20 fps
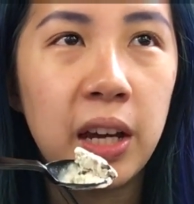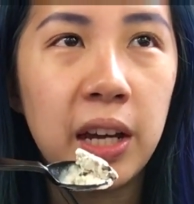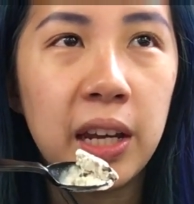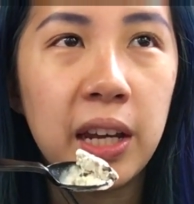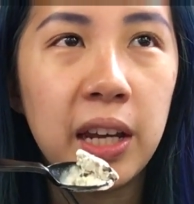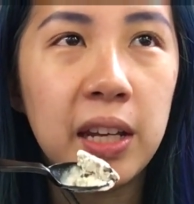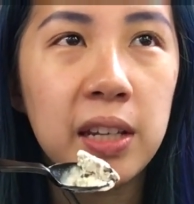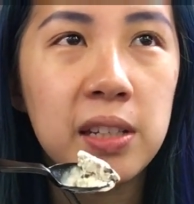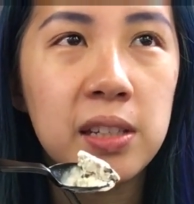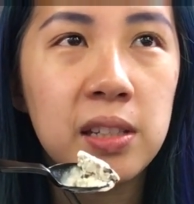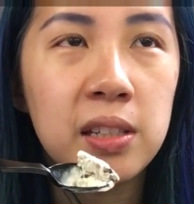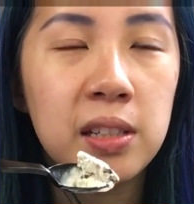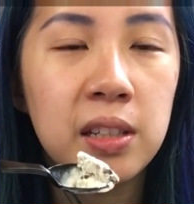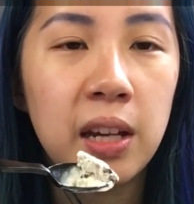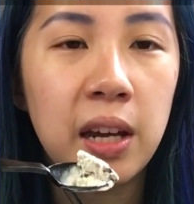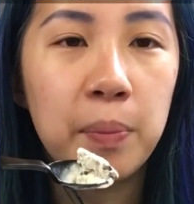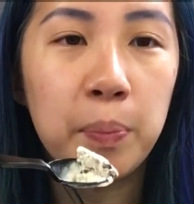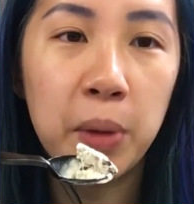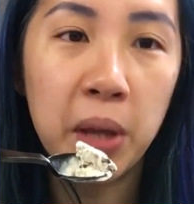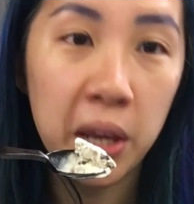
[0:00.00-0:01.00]
I guess
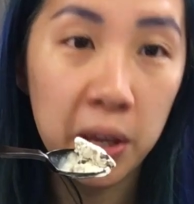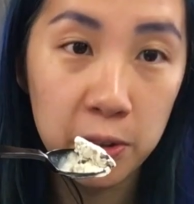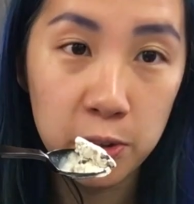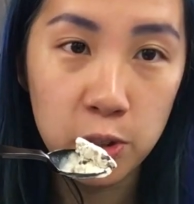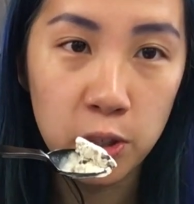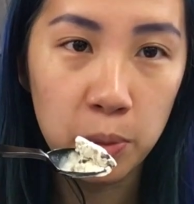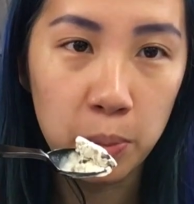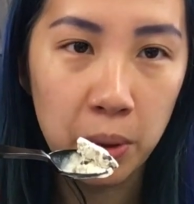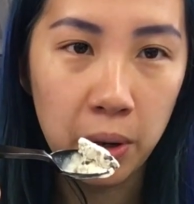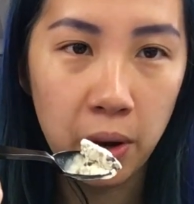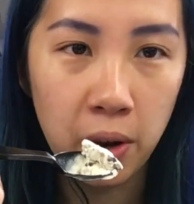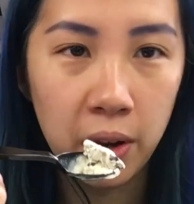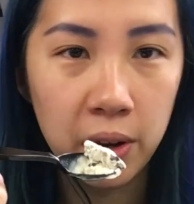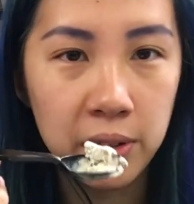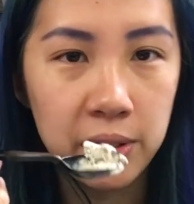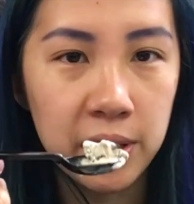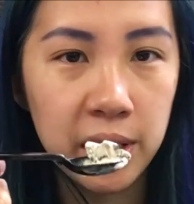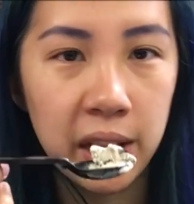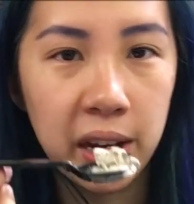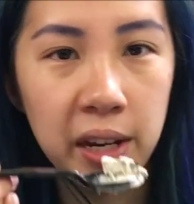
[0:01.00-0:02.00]
I'm canceling my
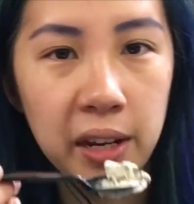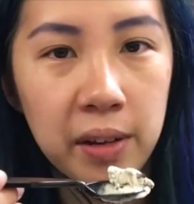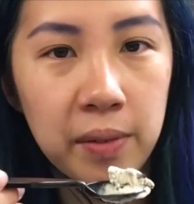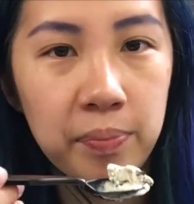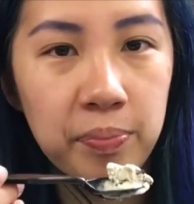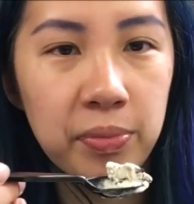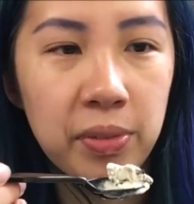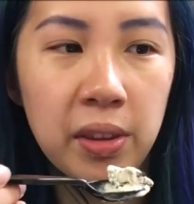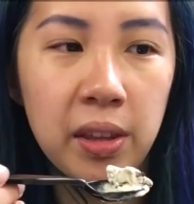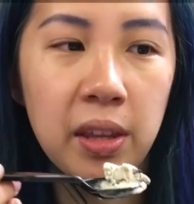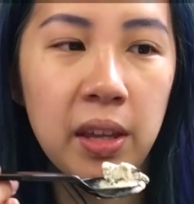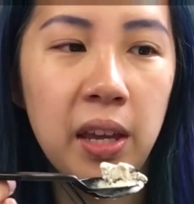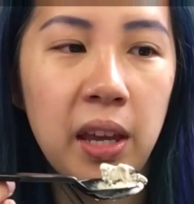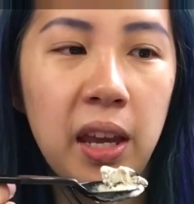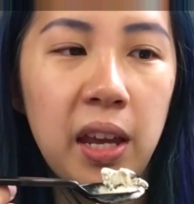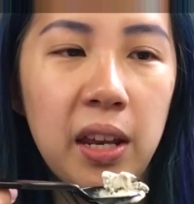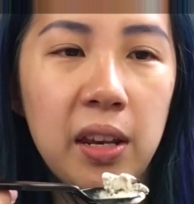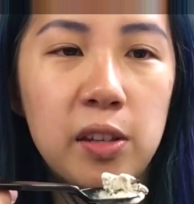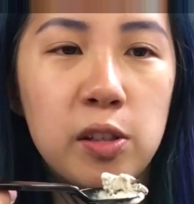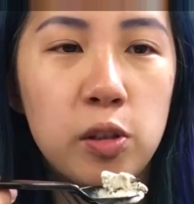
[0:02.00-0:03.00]
hot take
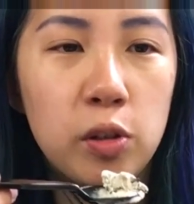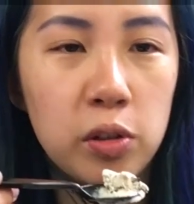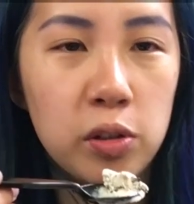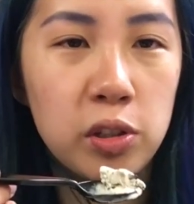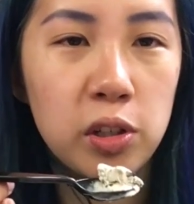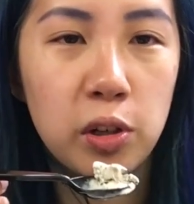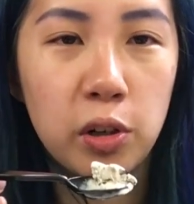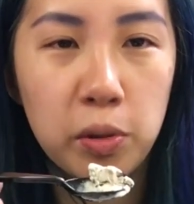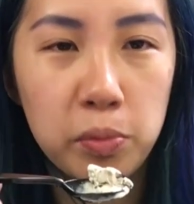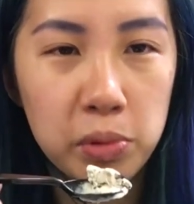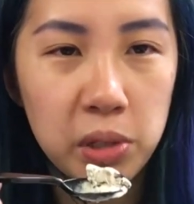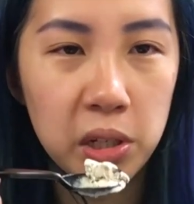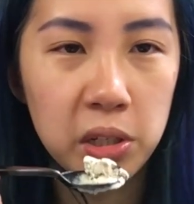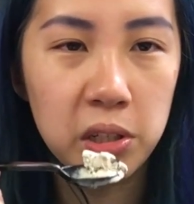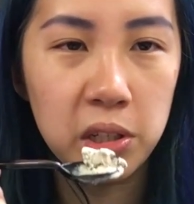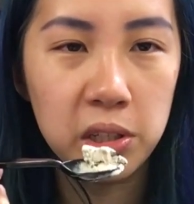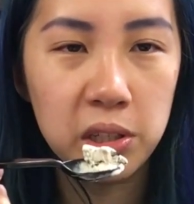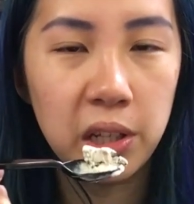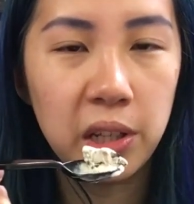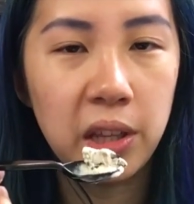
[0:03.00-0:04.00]
in certain
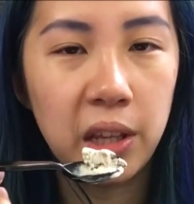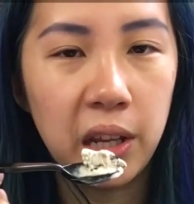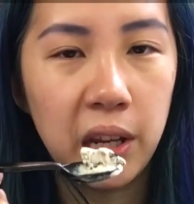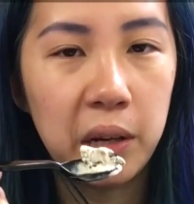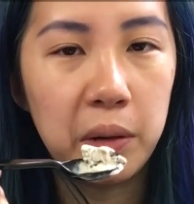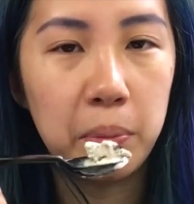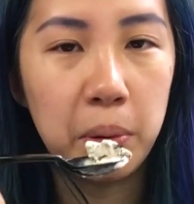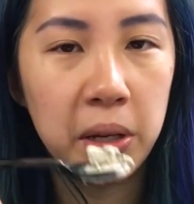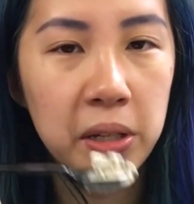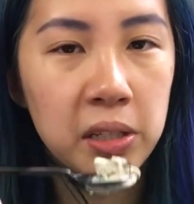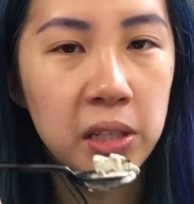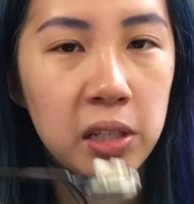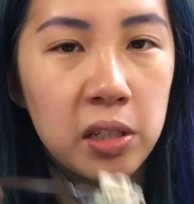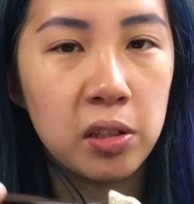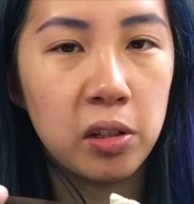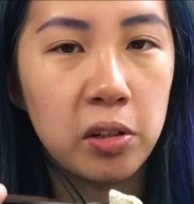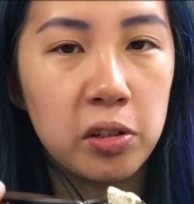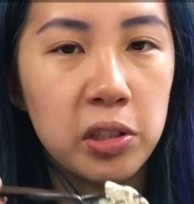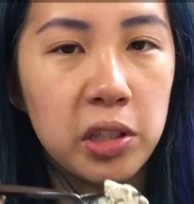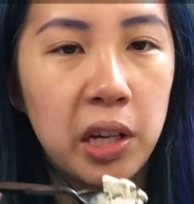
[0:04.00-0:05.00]
circumstances, I think I'd pay
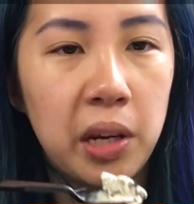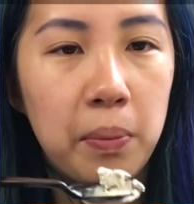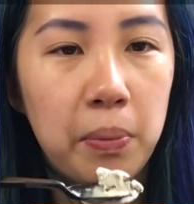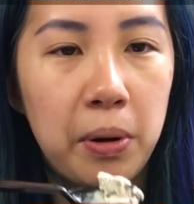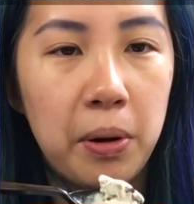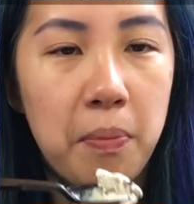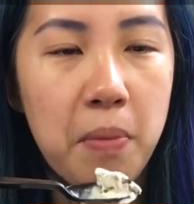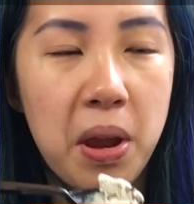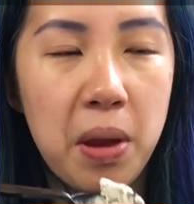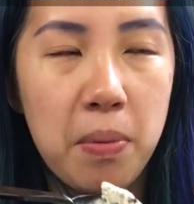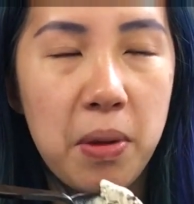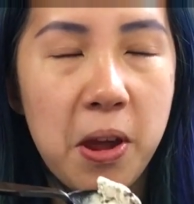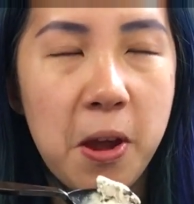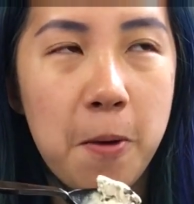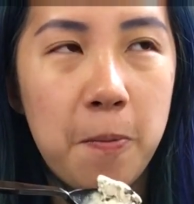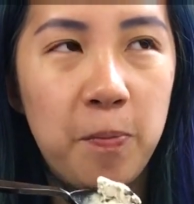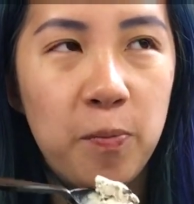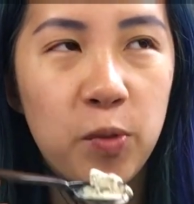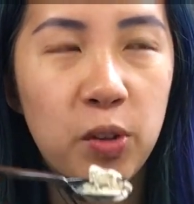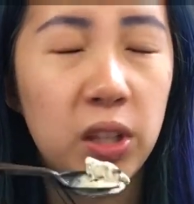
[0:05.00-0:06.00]
six dollars again, but
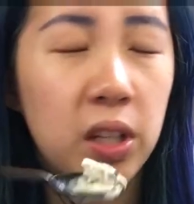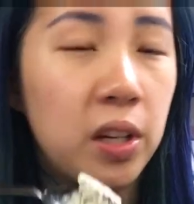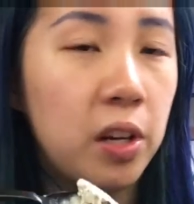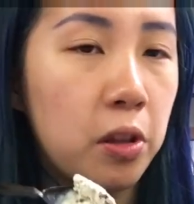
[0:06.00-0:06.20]
maybe with